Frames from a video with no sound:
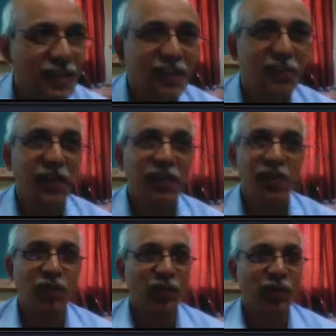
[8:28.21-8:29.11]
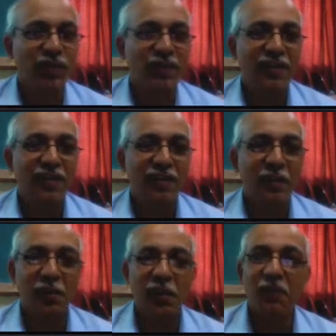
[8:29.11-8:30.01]
It's a microphone. Now
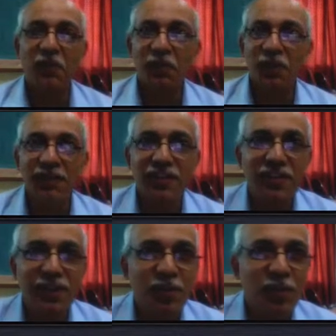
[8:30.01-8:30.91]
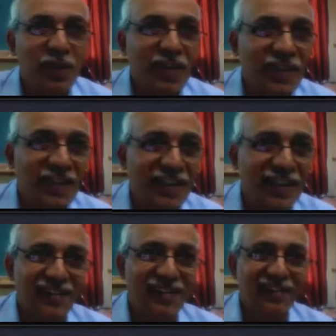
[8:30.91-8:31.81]
microphone doesn't seem to
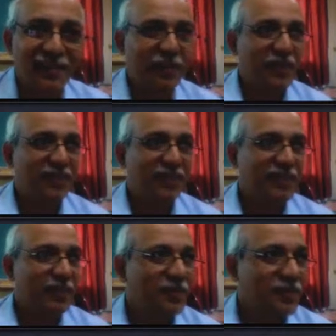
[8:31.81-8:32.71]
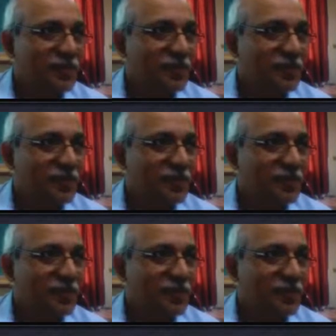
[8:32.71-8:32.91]
be embedded system.